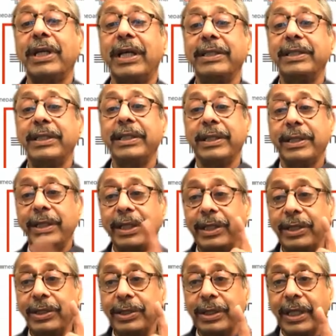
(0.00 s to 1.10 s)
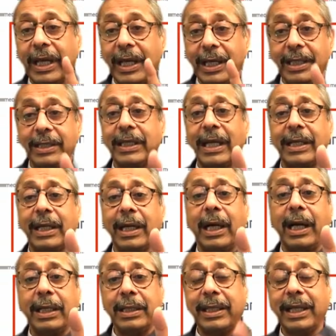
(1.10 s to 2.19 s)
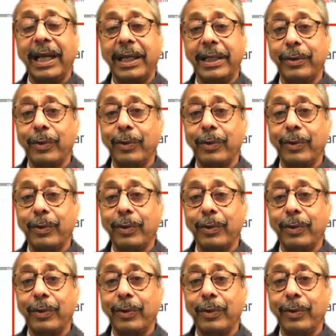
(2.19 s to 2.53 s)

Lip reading: Gandhi had a heart attack.